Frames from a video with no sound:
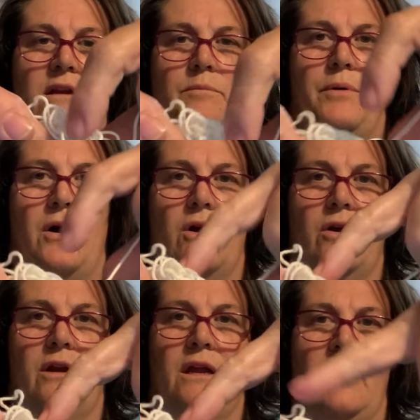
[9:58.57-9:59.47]

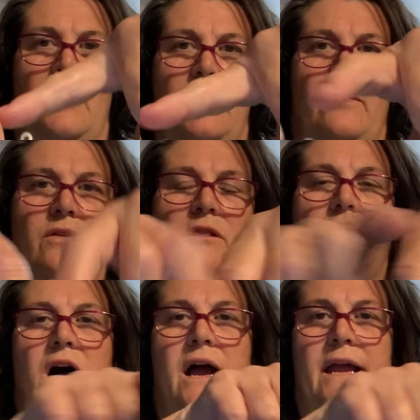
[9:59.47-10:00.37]
apart in the
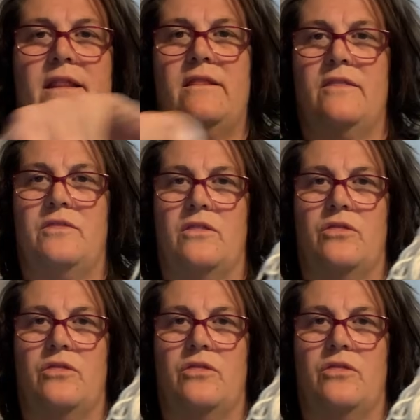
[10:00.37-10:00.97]
line that